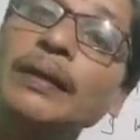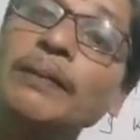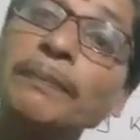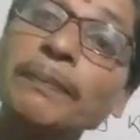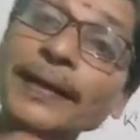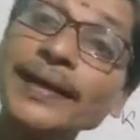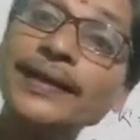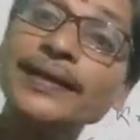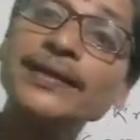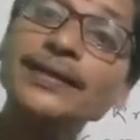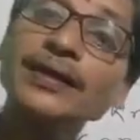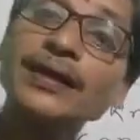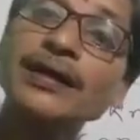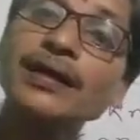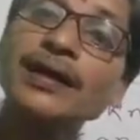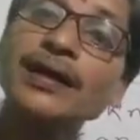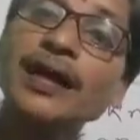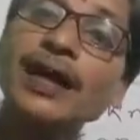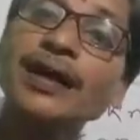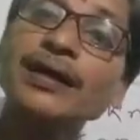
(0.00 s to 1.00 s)

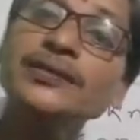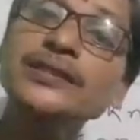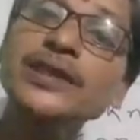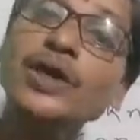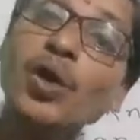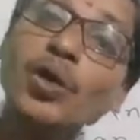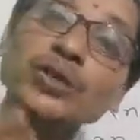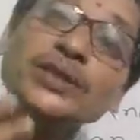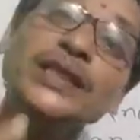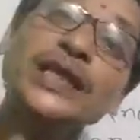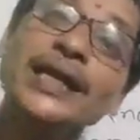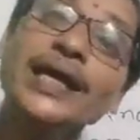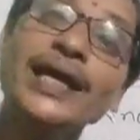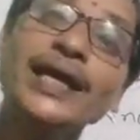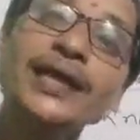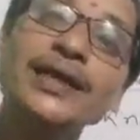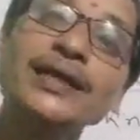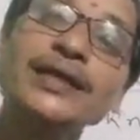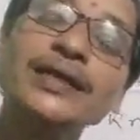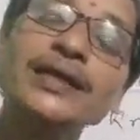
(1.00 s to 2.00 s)
But on the other
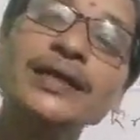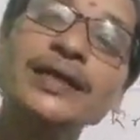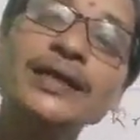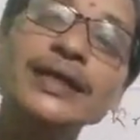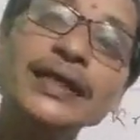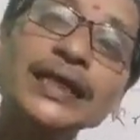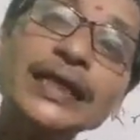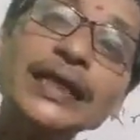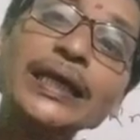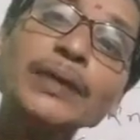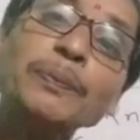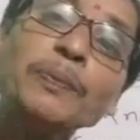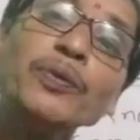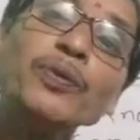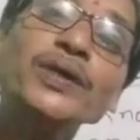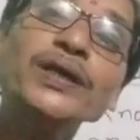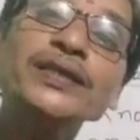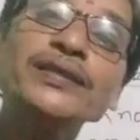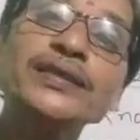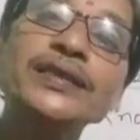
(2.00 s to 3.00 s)
hand,
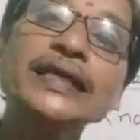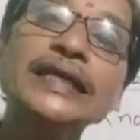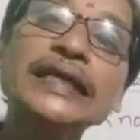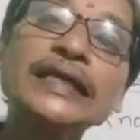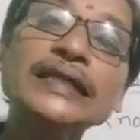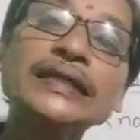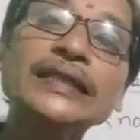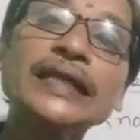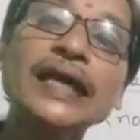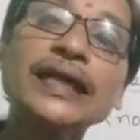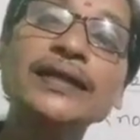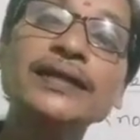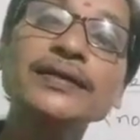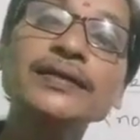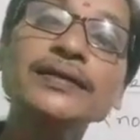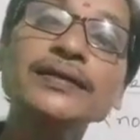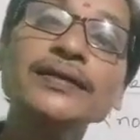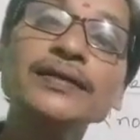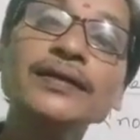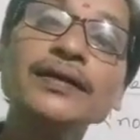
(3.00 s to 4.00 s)
if we think
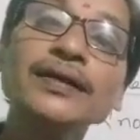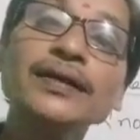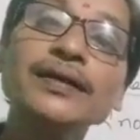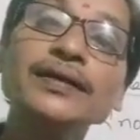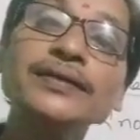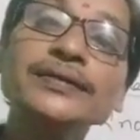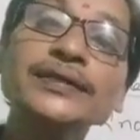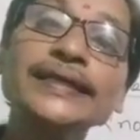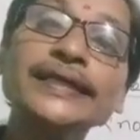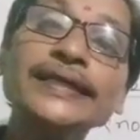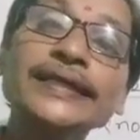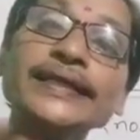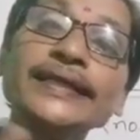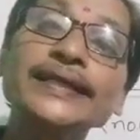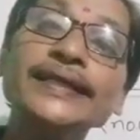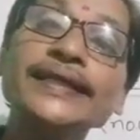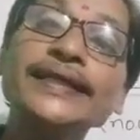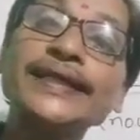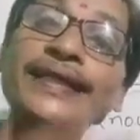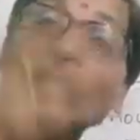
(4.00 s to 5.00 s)
that
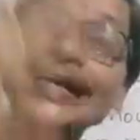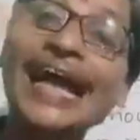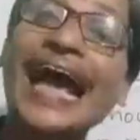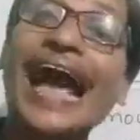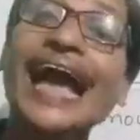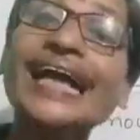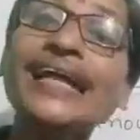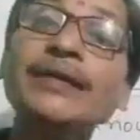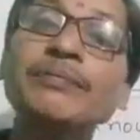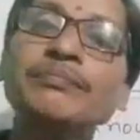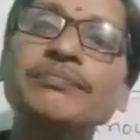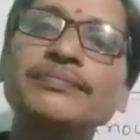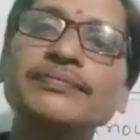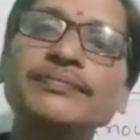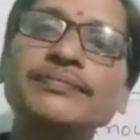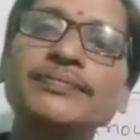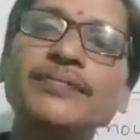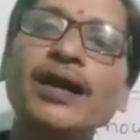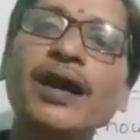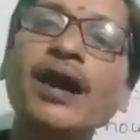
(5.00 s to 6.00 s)
the
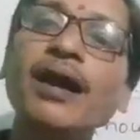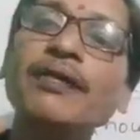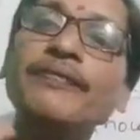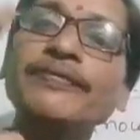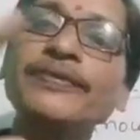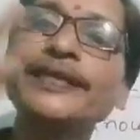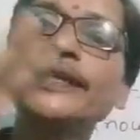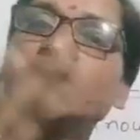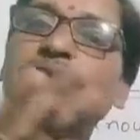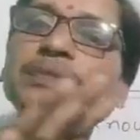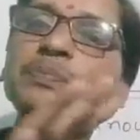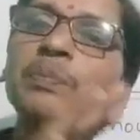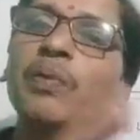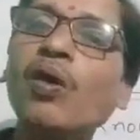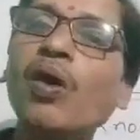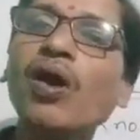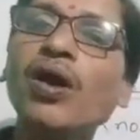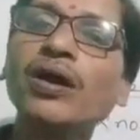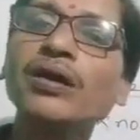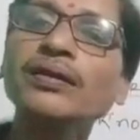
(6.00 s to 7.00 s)
time of his
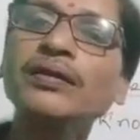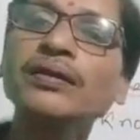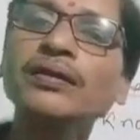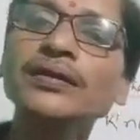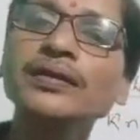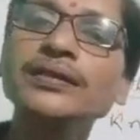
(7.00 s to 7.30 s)
born,